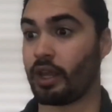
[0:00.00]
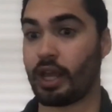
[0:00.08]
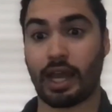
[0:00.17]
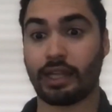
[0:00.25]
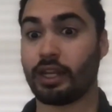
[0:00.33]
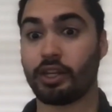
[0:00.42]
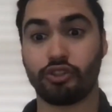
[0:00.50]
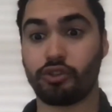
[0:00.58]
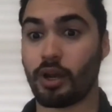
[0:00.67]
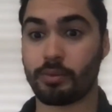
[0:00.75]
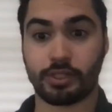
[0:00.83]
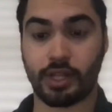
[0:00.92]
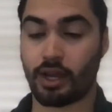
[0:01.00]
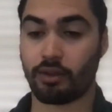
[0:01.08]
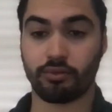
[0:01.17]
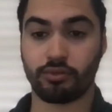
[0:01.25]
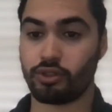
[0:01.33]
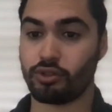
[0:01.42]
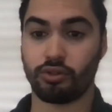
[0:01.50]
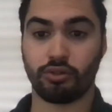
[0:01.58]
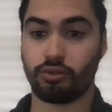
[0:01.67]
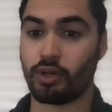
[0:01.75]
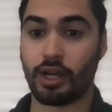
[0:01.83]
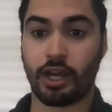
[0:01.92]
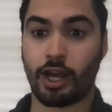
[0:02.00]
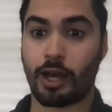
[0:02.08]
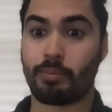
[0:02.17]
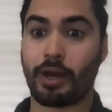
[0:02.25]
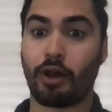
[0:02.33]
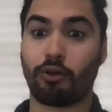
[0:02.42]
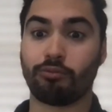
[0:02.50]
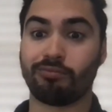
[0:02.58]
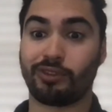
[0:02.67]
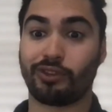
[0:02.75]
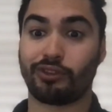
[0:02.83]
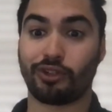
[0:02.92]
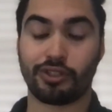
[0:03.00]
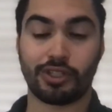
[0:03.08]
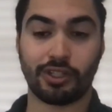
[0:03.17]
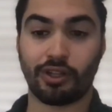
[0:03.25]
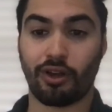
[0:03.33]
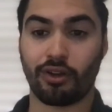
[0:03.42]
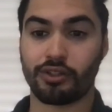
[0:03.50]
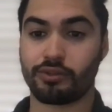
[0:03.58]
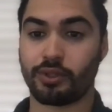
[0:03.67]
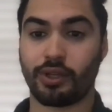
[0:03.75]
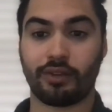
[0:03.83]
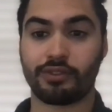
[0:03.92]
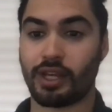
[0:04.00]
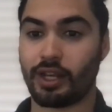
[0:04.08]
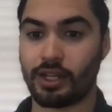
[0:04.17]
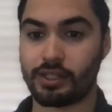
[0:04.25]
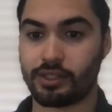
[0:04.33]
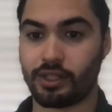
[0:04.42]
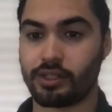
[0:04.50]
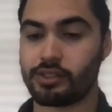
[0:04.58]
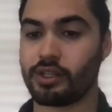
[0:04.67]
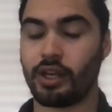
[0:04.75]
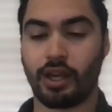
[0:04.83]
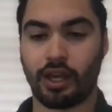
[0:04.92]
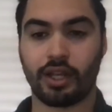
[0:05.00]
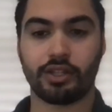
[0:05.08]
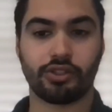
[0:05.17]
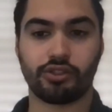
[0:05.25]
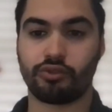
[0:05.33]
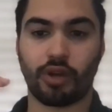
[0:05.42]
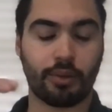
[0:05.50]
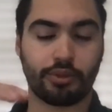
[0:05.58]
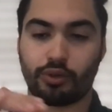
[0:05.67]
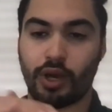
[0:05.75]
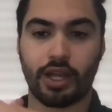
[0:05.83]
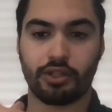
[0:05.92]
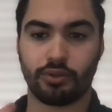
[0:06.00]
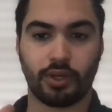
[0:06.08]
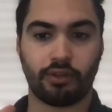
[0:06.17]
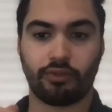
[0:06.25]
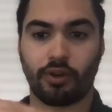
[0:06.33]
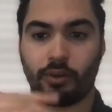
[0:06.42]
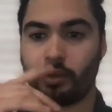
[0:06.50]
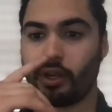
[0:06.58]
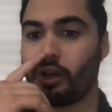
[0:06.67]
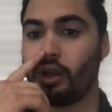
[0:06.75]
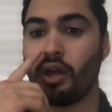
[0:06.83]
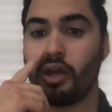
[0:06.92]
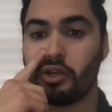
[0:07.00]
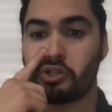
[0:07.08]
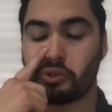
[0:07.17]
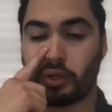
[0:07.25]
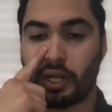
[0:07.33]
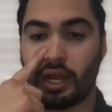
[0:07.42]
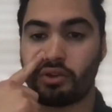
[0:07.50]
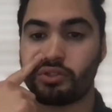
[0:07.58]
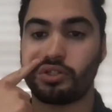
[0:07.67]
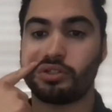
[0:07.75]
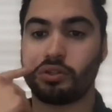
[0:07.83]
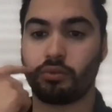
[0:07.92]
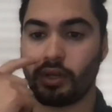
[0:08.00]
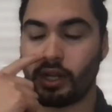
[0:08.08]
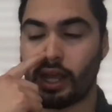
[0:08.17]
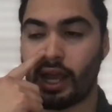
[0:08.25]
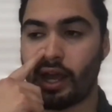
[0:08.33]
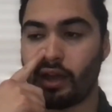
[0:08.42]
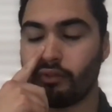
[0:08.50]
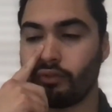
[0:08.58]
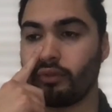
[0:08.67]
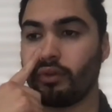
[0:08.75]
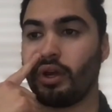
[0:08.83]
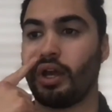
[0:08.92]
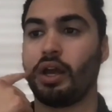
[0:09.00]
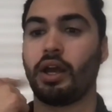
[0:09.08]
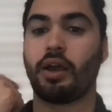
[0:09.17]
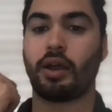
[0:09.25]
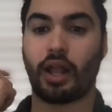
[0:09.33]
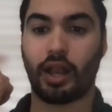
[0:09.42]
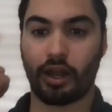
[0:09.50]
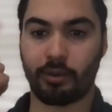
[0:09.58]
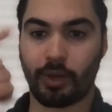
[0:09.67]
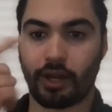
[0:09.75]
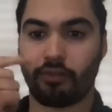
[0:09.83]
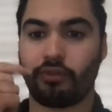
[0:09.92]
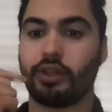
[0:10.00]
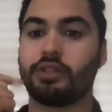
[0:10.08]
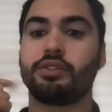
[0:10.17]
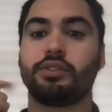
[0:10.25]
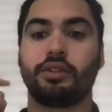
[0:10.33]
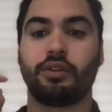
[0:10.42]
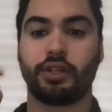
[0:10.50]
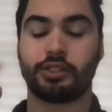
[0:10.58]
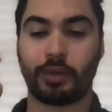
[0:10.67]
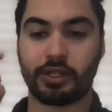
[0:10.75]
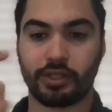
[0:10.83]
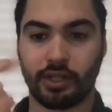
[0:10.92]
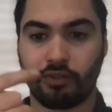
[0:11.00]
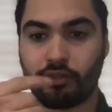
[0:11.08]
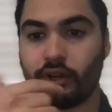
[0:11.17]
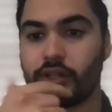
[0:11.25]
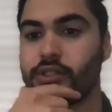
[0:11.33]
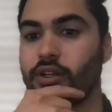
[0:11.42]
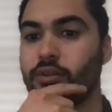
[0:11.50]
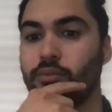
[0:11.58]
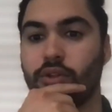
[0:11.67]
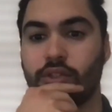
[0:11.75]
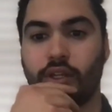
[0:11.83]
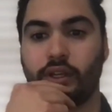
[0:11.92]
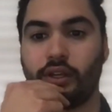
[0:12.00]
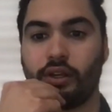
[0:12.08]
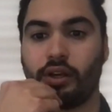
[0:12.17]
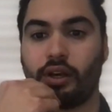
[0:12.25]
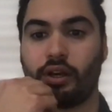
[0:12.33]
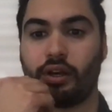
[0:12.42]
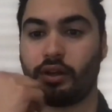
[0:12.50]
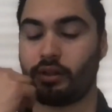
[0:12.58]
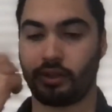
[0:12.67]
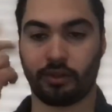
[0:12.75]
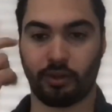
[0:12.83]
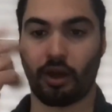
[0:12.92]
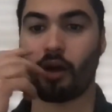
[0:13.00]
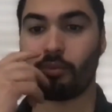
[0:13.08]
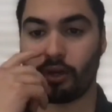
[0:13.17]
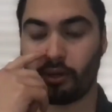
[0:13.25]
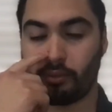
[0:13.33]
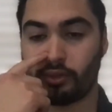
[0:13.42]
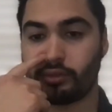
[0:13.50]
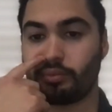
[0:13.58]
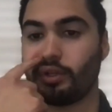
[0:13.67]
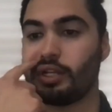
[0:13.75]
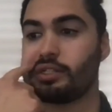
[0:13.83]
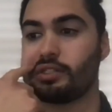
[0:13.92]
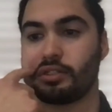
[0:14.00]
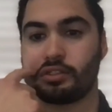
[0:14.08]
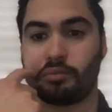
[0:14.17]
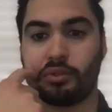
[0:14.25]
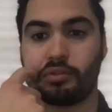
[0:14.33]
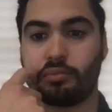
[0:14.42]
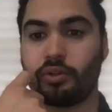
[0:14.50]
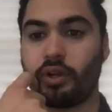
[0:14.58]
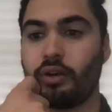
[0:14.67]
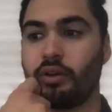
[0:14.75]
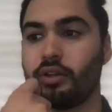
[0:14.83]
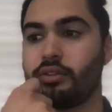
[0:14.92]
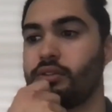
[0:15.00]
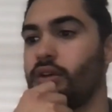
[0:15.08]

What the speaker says: and then it drops down to about $13 when you have 10 listings, and it just drops gradually from there. So it allows you to really have a lot of benefits, especially for us that are operating multiple listings in multiple areas.